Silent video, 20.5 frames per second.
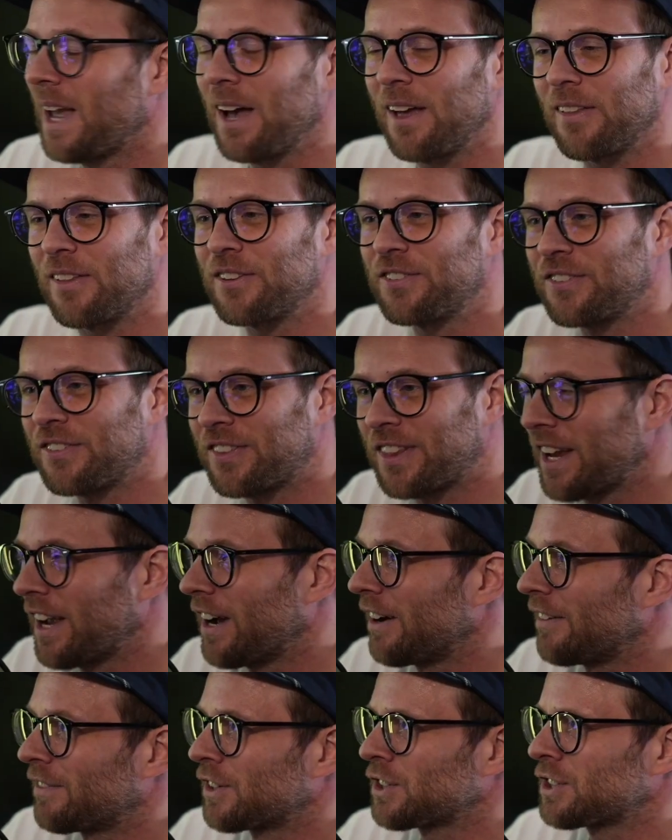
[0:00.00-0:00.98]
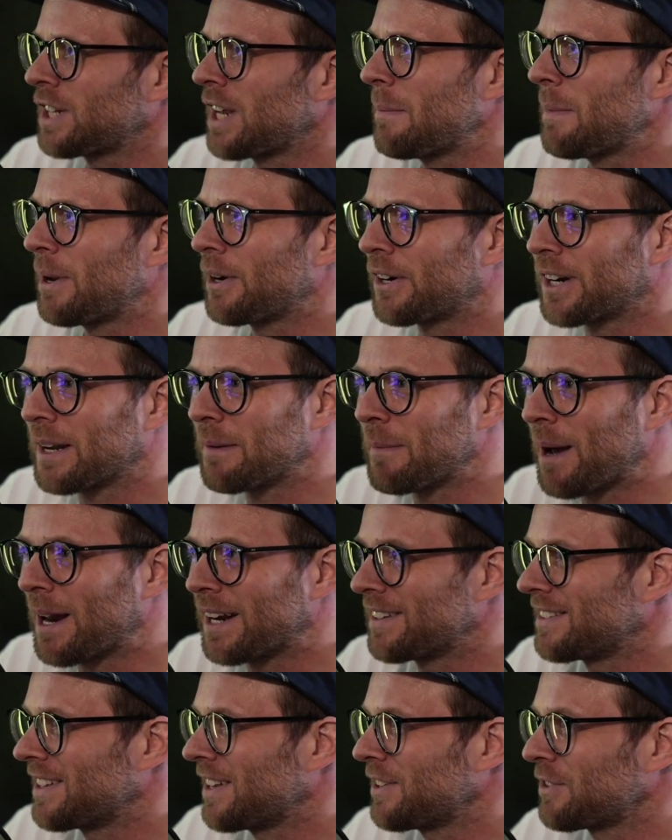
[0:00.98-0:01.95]
Yeah, this is the uh, first time hearing
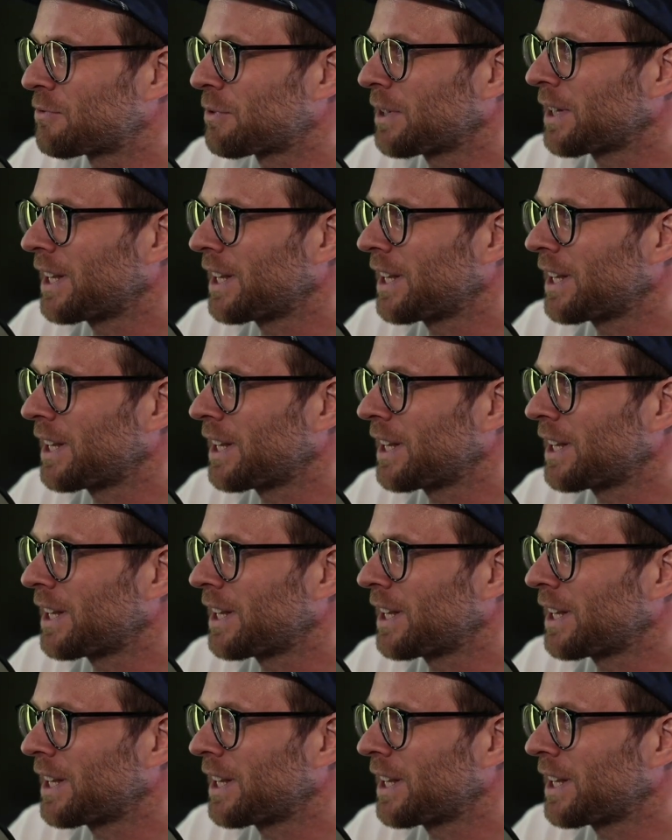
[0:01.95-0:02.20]
about it. It sounds